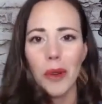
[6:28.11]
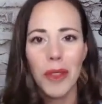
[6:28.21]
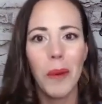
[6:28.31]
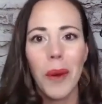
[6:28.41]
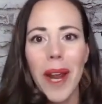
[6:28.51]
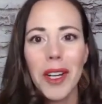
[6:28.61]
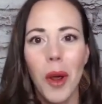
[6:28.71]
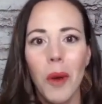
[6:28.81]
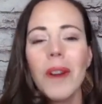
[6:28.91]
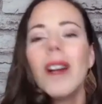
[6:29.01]
That way I
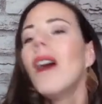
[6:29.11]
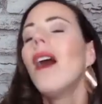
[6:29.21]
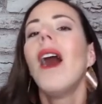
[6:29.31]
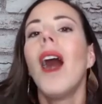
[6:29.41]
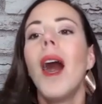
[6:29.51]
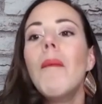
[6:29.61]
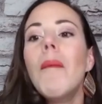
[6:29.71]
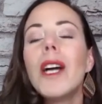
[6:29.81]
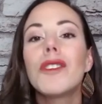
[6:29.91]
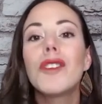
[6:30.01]
know.
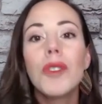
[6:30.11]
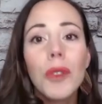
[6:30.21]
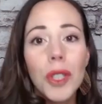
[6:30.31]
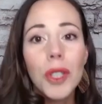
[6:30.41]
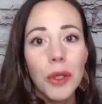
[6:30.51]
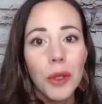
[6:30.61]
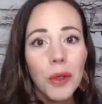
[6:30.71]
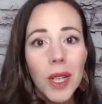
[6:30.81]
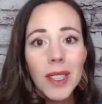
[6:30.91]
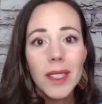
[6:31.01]
Do you